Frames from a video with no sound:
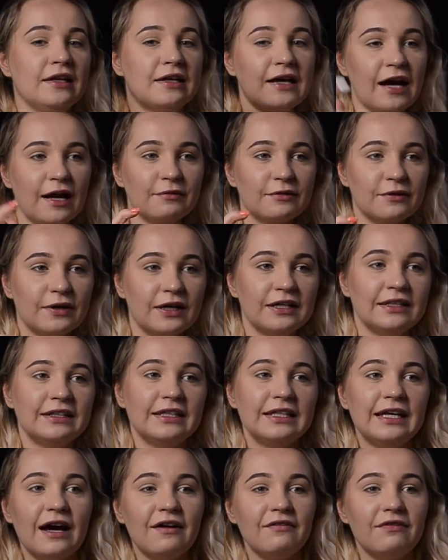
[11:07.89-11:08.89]
camera in
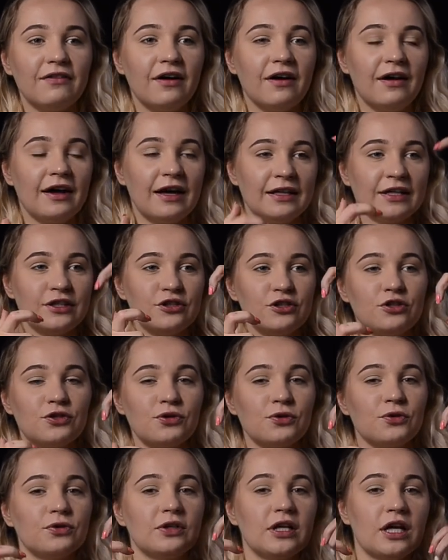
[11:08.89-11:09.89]
the other and then shoot,